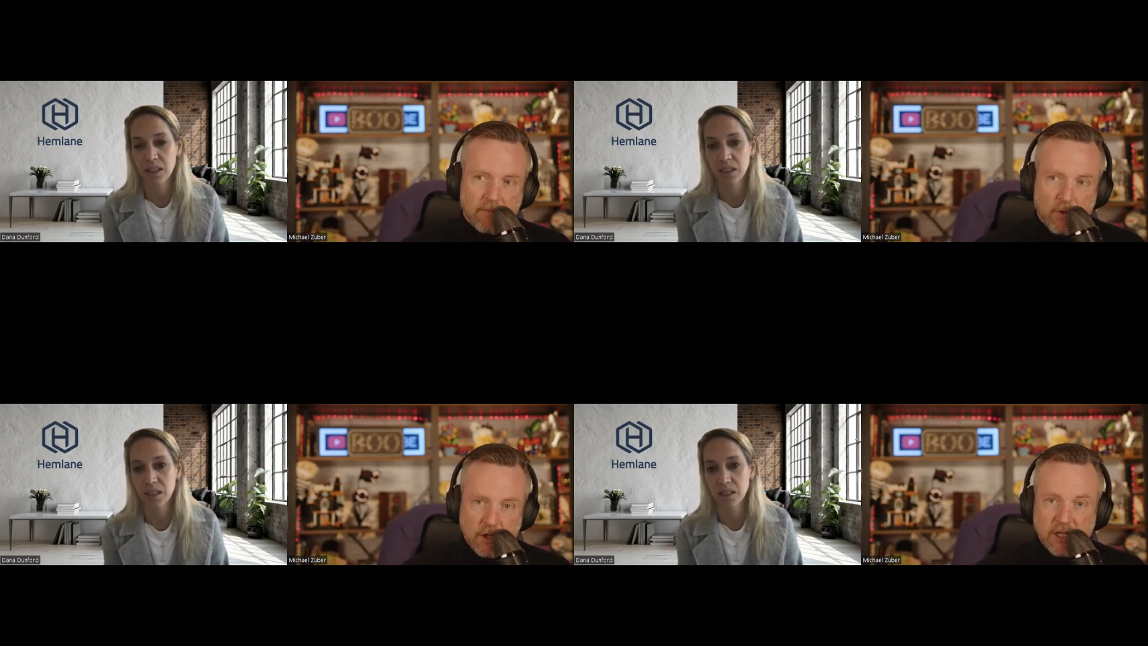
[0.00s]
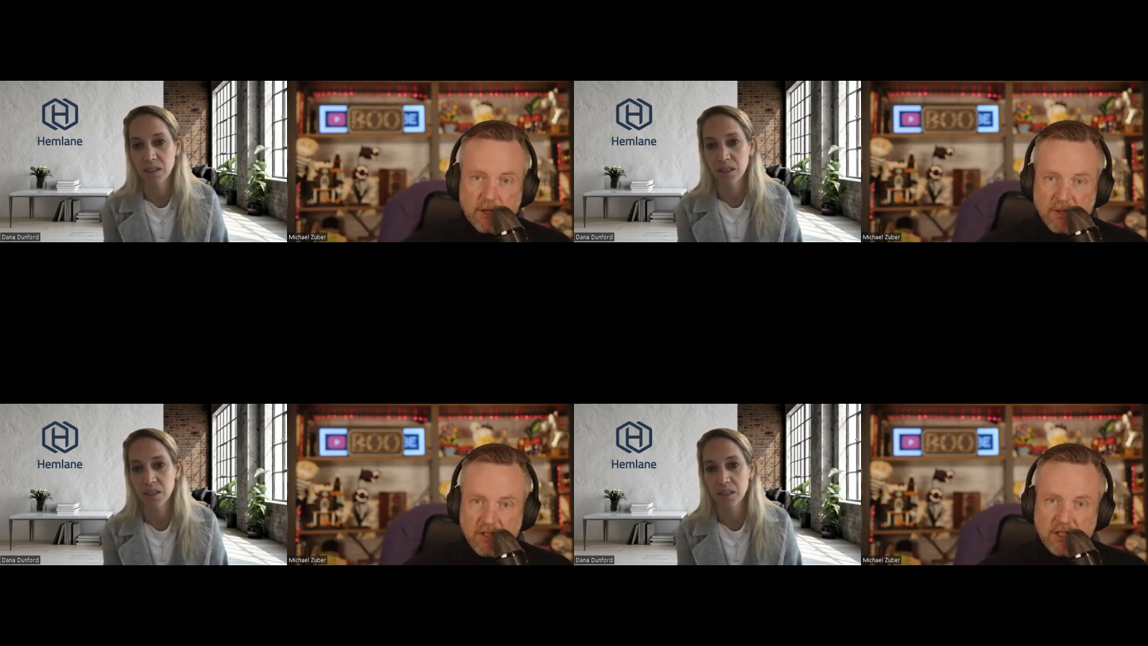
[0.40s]
Speaker 1: a
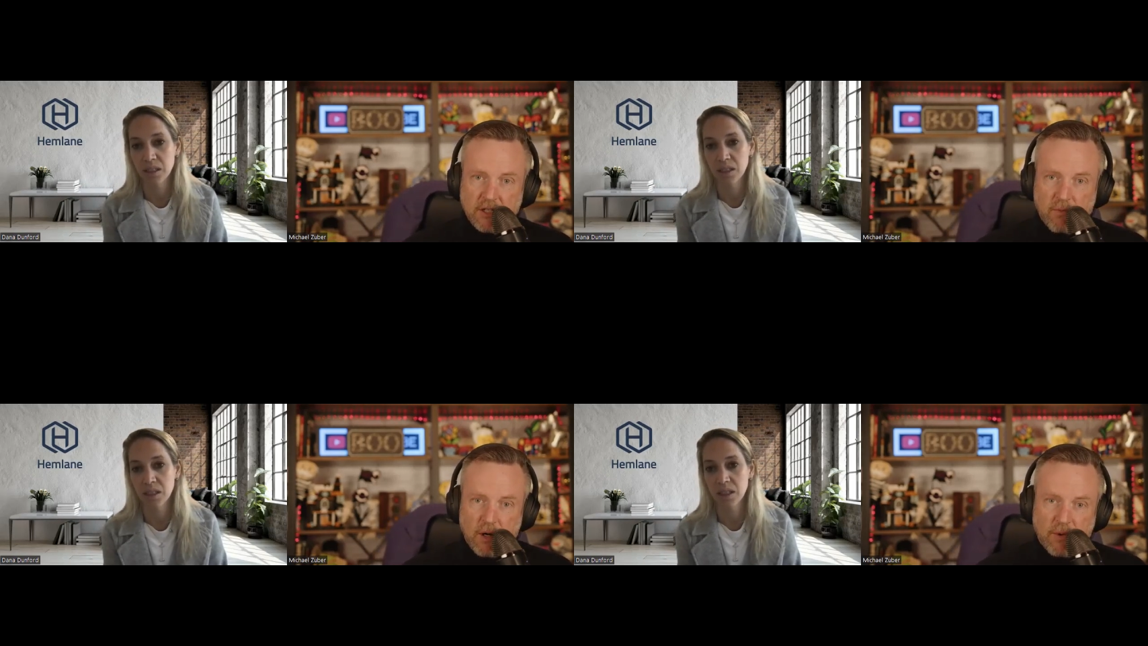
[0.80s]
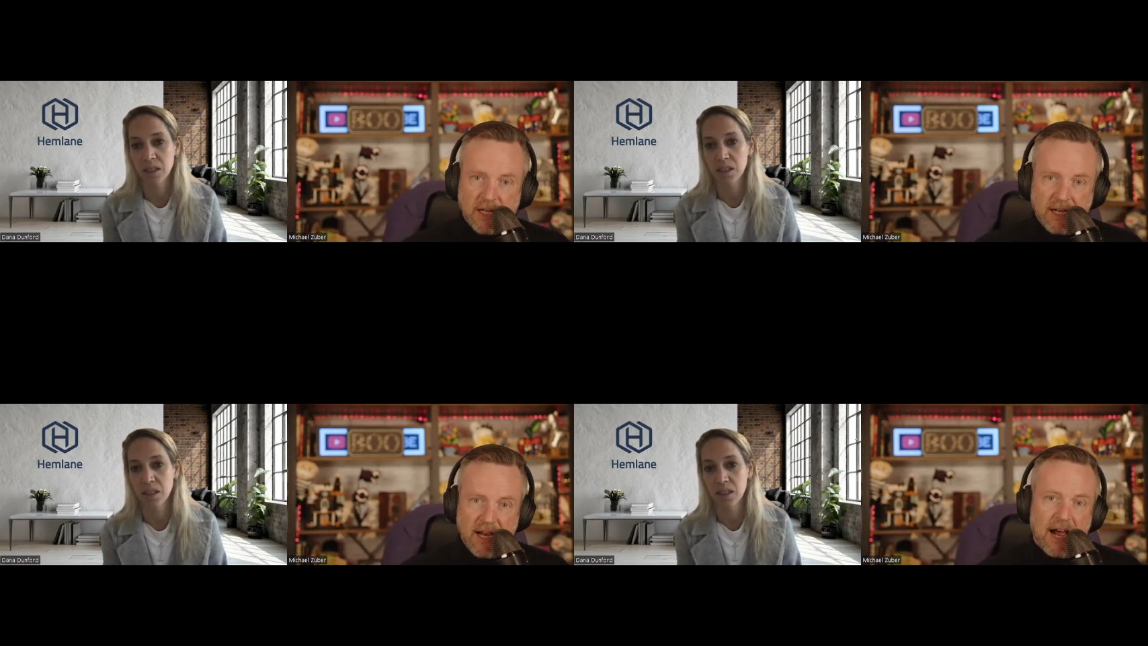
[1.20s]
fortunate position
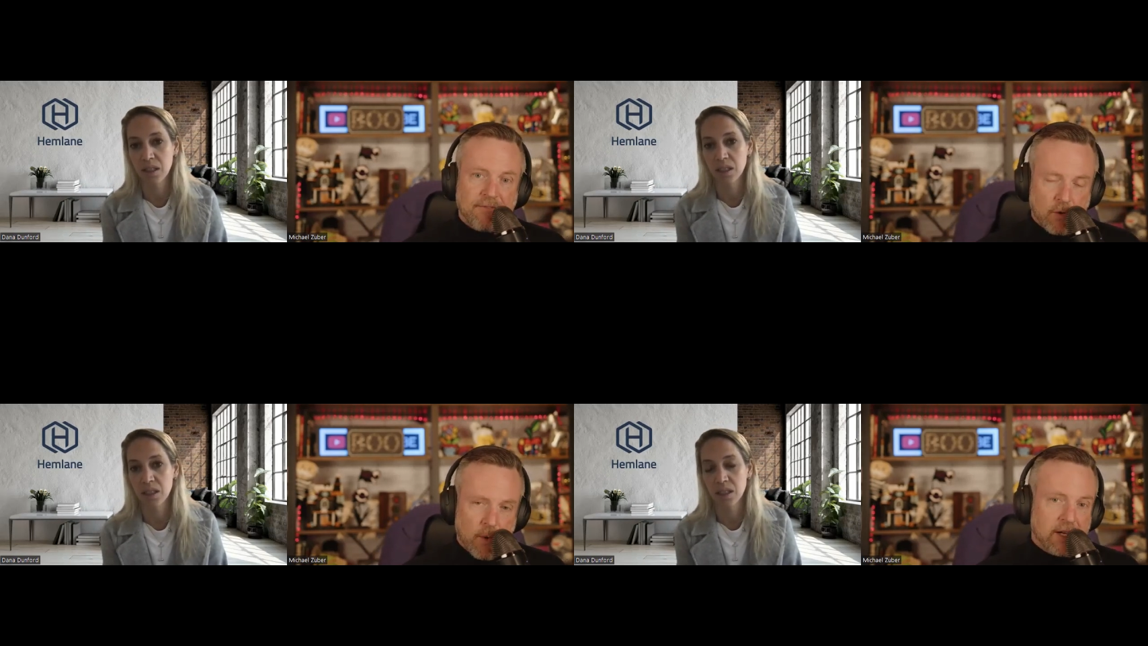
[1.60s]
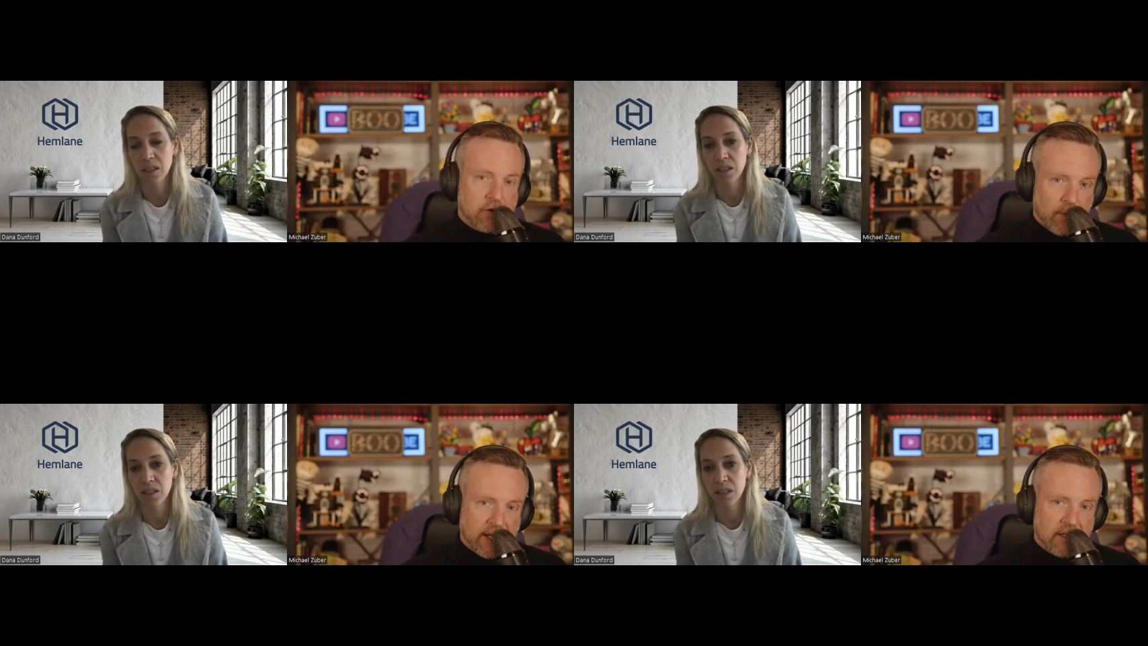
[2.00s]
where we didn't have to
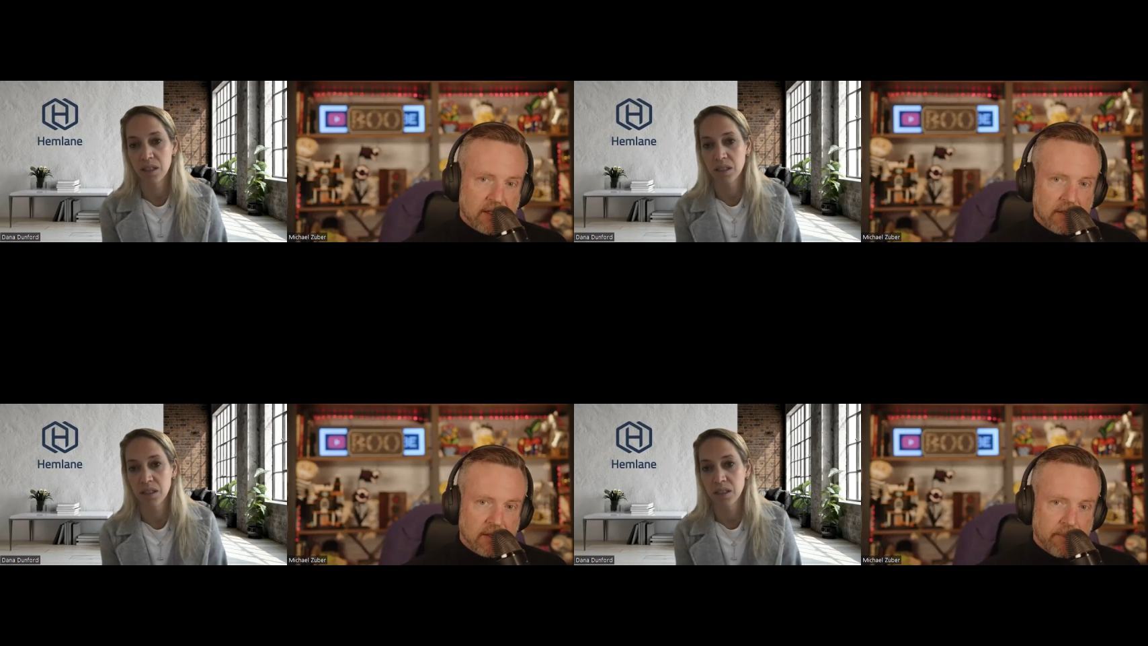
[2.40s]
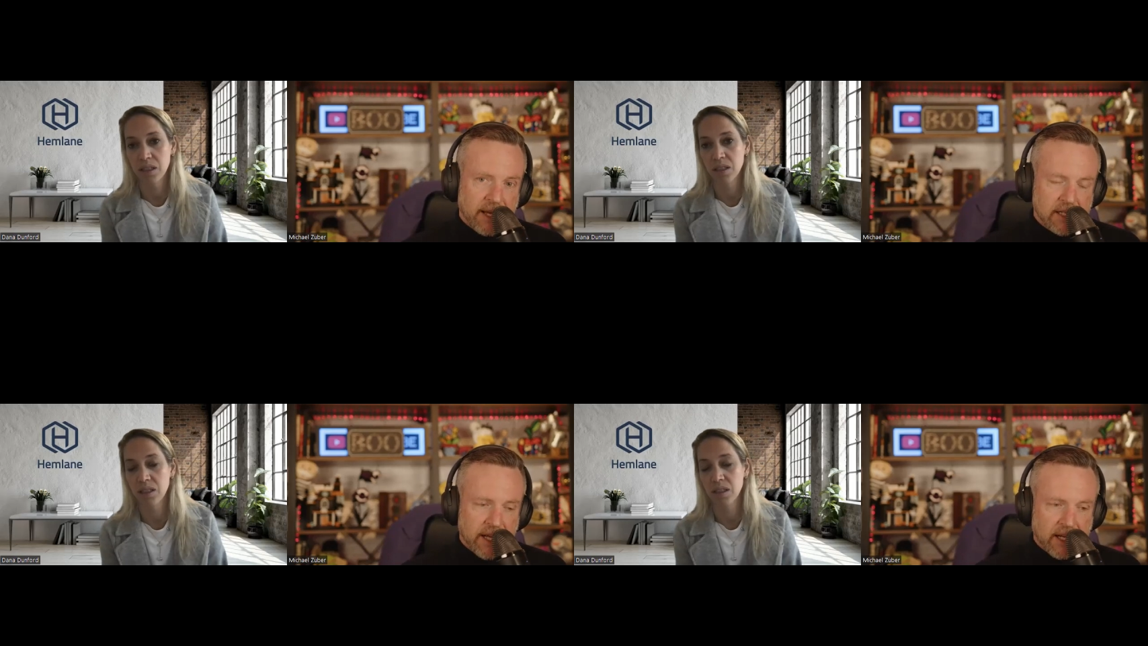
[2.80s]
raise rents to,
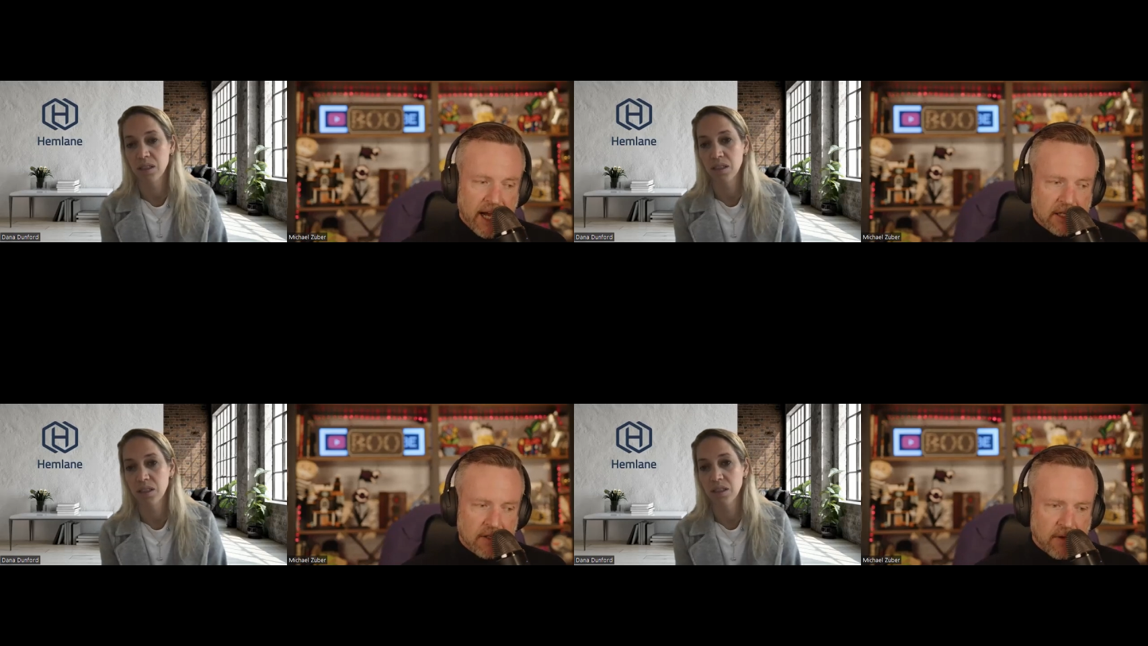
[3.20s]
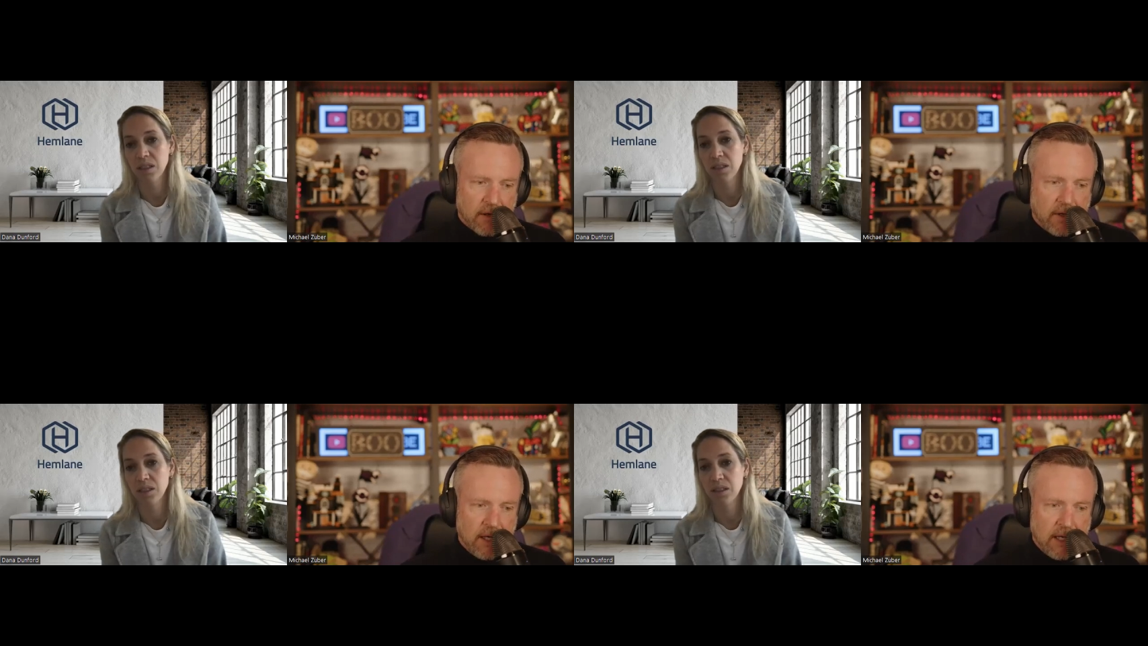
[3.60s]
to maintain cash
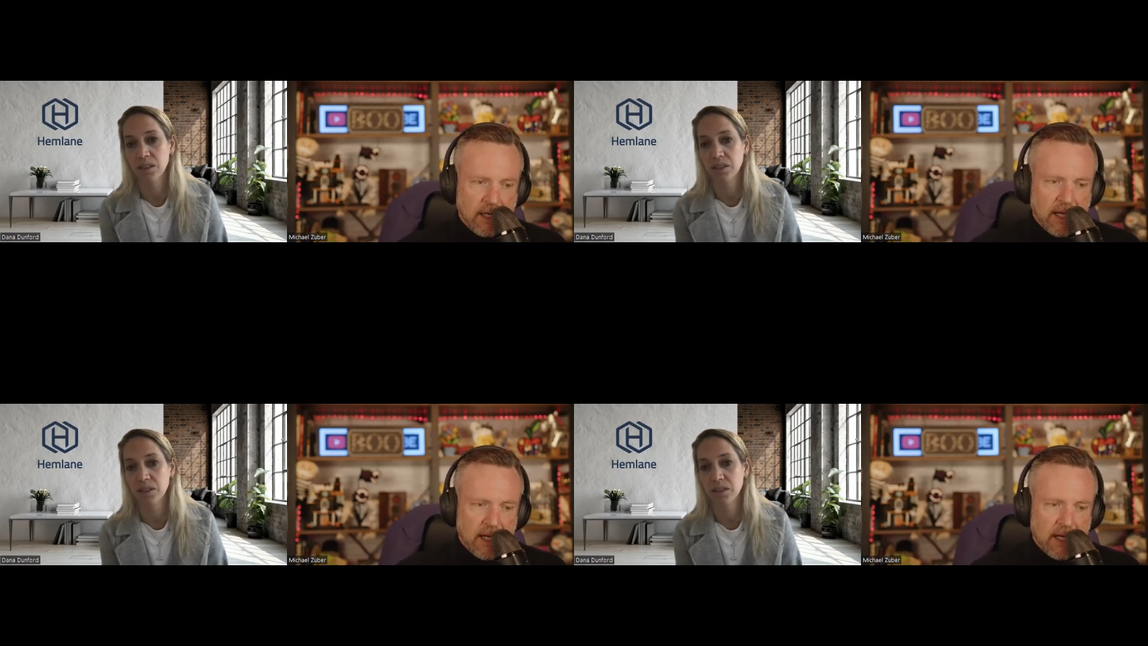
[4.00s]
flow.